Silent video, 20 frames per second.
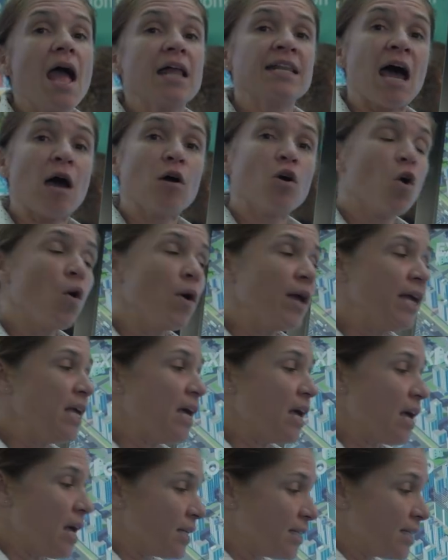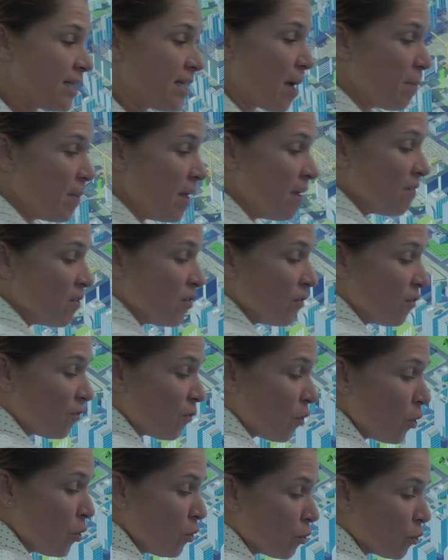Now going a step even
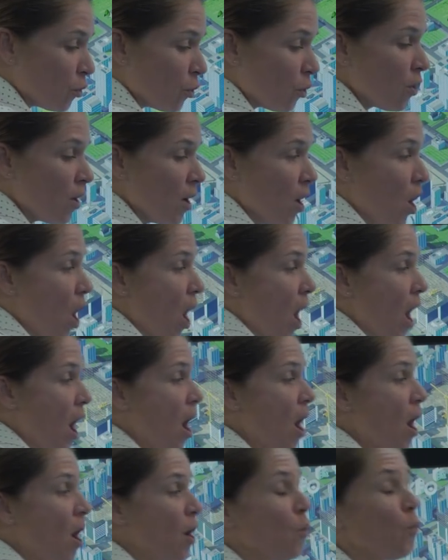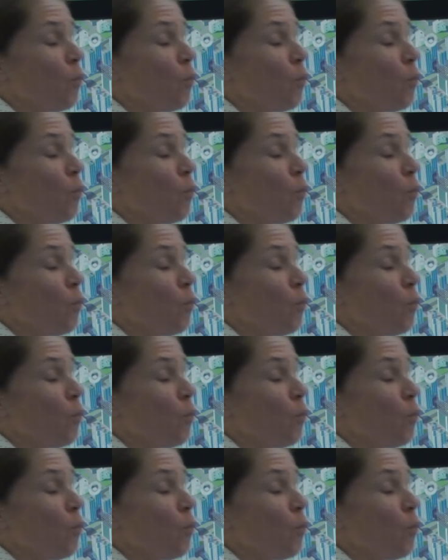further, uh,